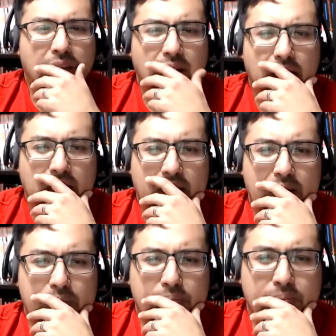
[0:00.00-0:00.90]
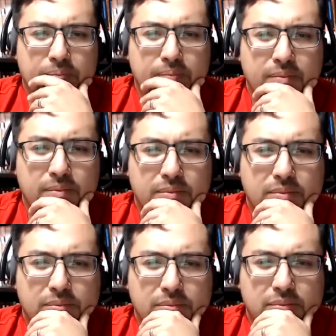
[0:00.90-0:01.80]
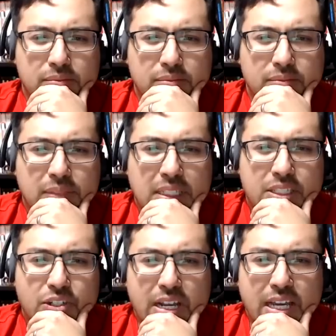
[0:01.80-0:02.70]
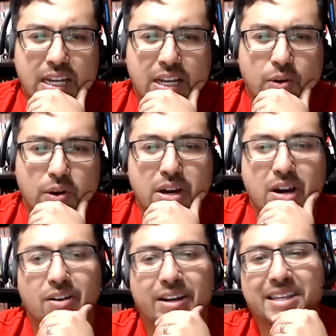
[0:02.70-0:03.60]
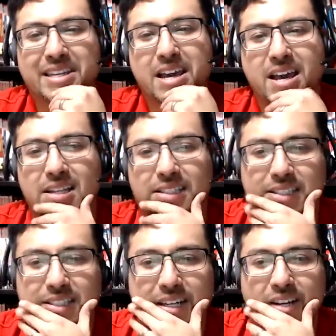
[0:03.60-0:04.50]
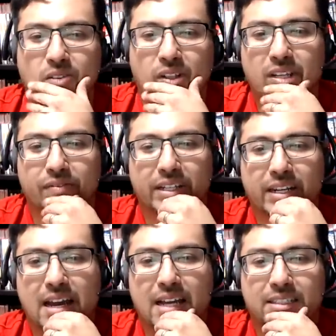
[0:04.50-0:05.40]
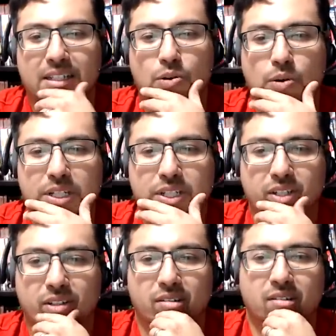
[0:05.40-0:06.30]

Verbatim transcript: Um, is there any qual? Oh, yes, Cycle Cleveland, ask a question.